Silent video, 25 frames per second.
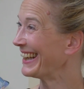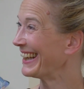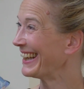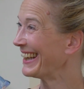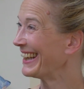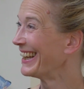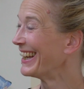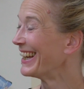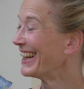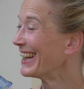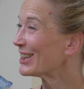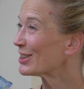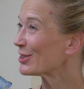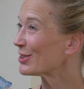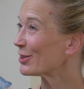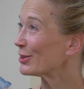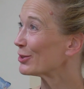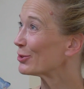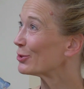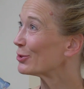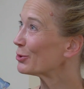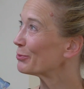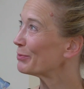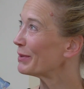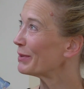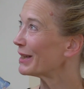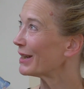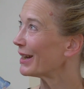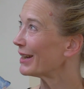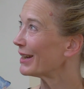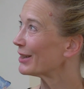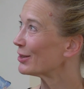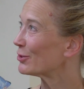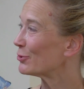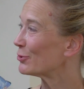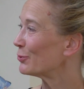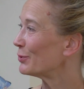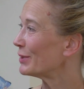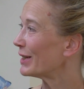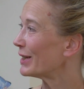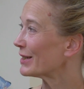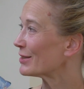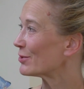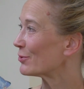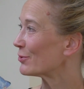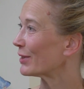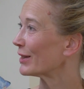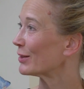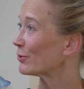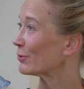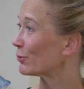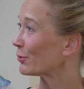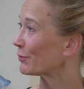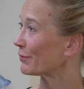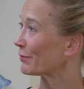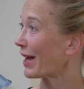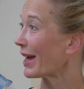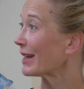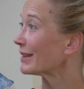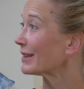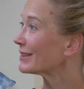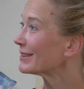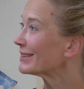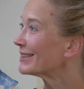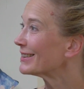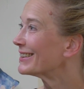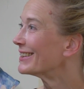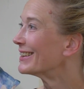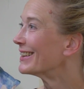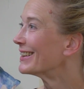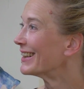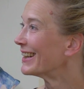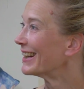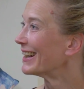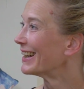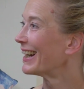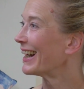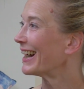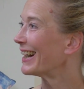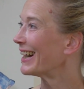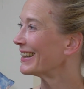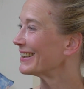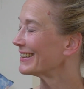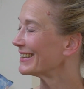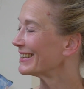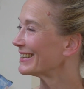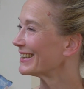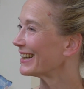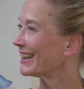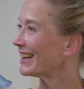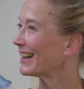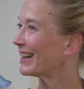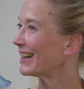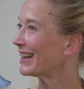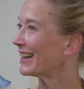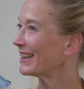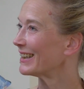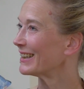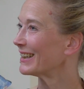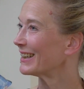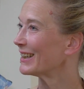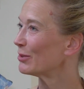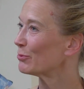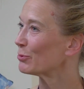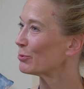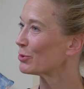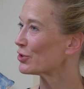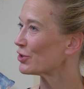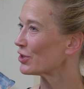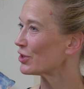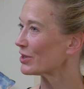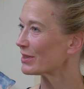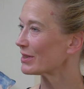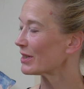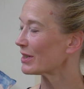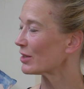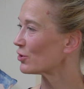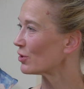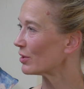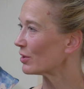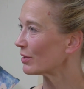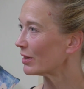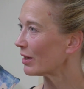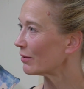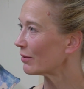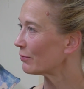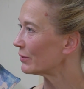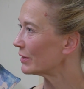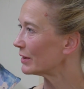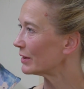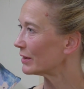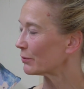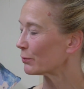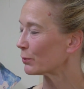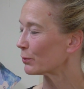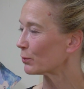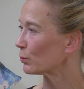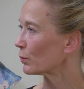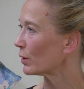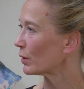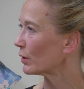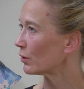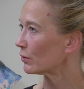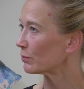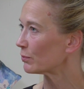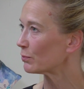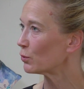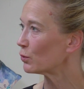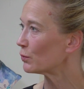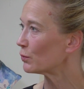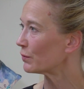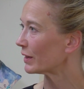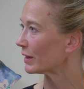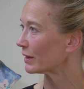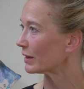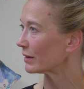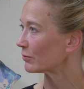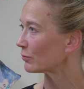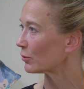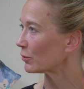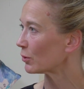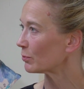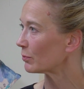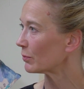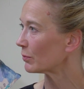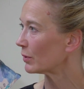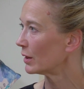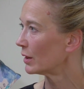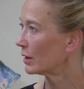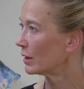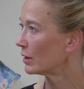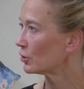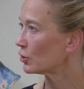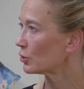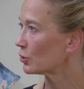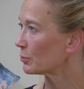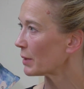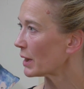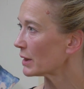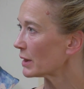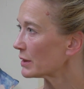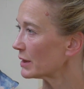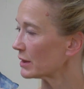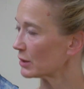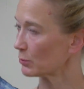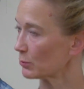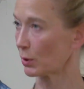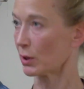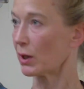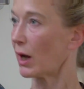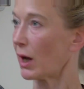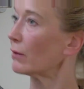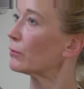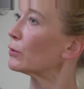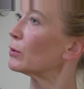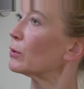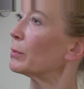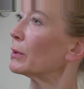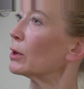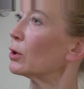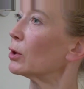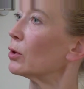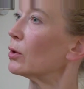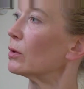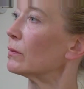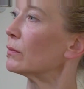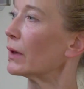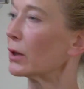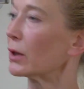Yeah, yeah, yeah so it took me like two years to get rid of that yeah and uh, it was just such a lovely different way of moving from gymnastics where you have to be all